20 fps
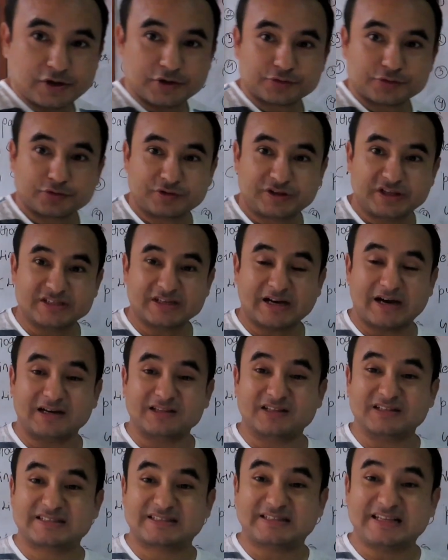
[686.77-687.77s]
So these are
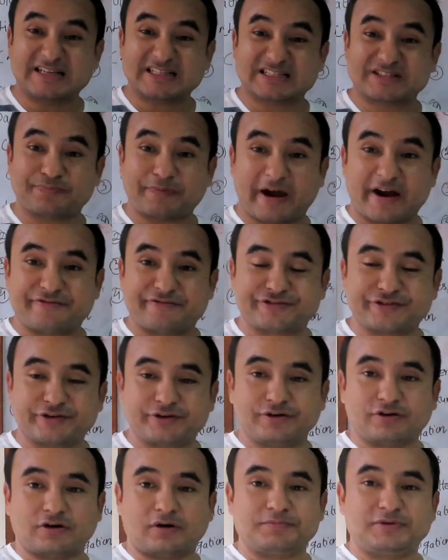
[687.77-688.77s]
the 6
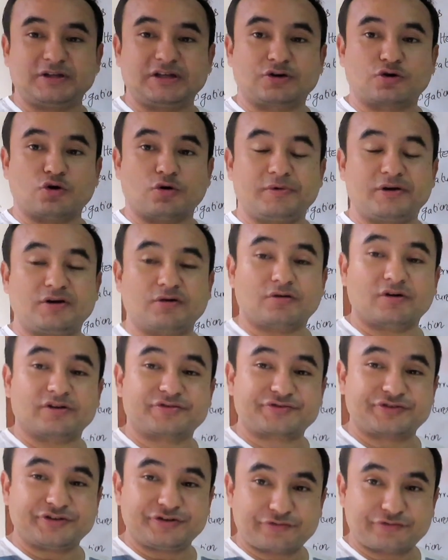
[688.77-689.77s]
patterns of the
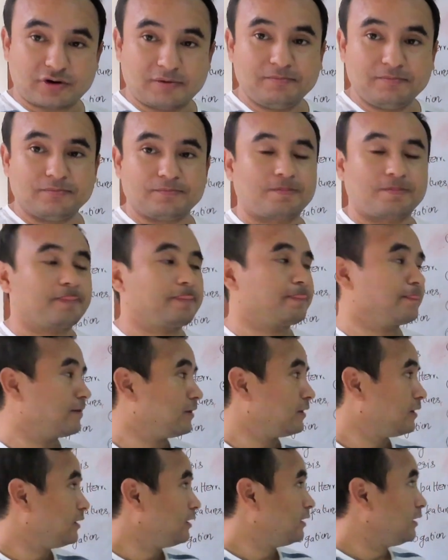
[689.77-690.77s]
glomerular syndrome,
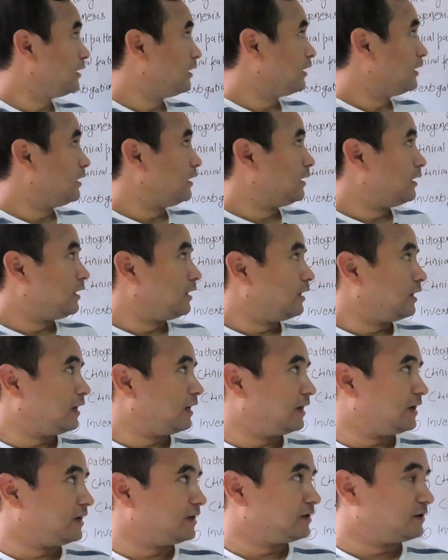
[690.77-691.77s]

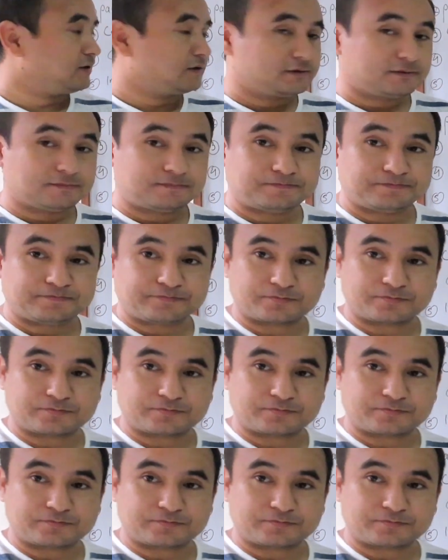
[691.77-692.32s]
and